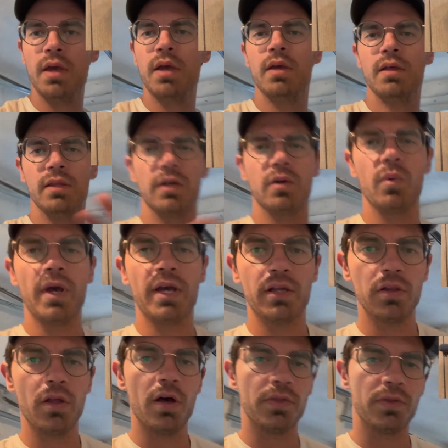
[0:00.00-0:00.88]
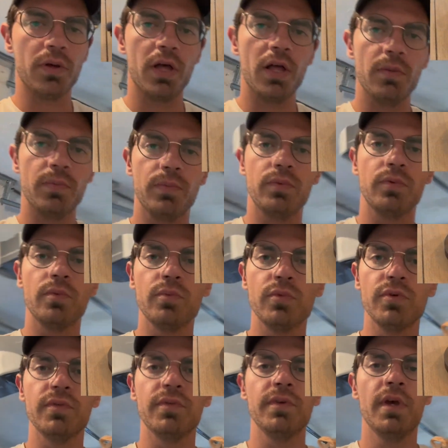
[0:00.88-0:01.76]
like a wet cloth will help
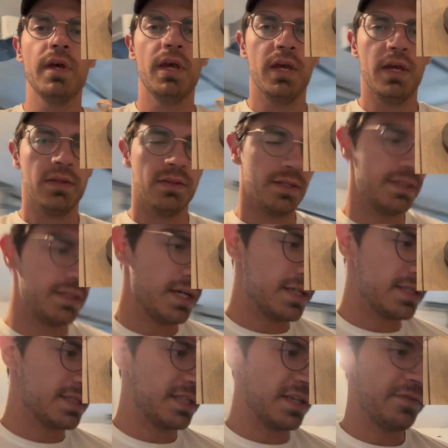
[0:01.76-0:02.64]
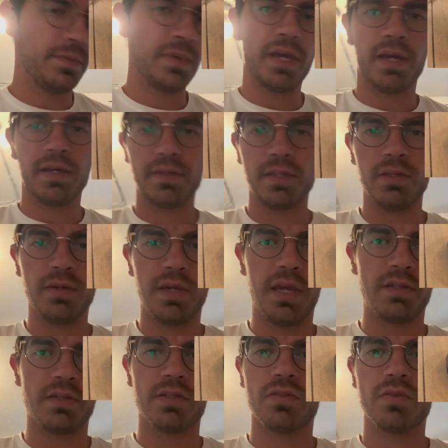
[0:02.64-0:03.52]
remove the dust left behind that you can't
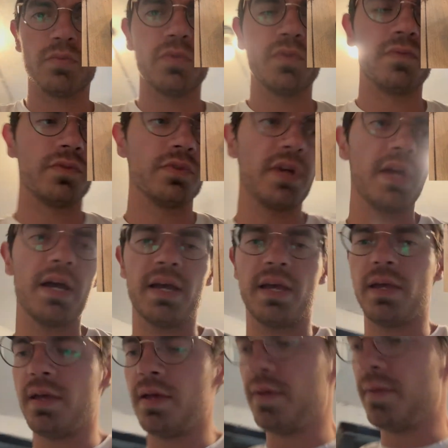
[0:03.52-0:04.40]
just remove dry.